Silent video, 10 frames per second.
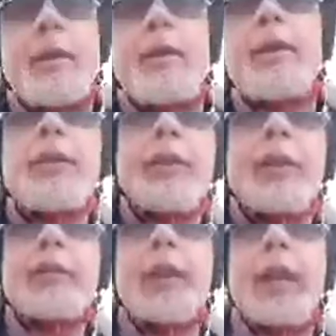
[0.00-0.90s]
these are
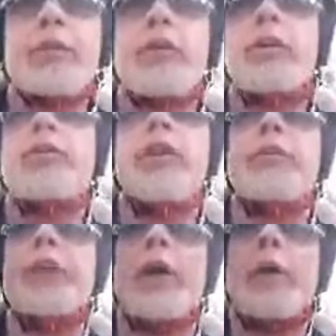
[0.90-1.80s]
things that actually
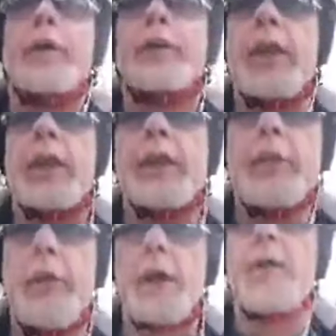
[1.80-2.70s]
shift our understanding
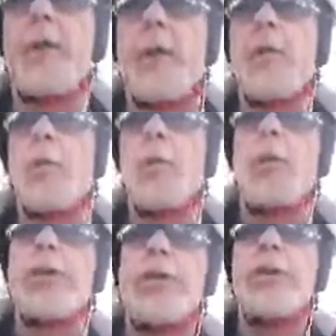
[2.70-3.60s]
of our
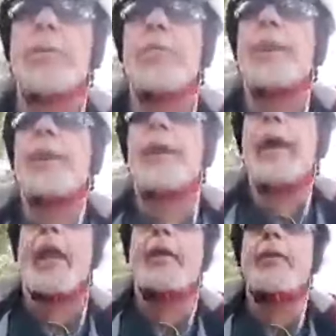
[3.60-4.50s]
worth
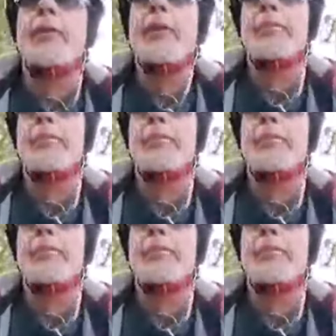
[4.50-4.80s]
and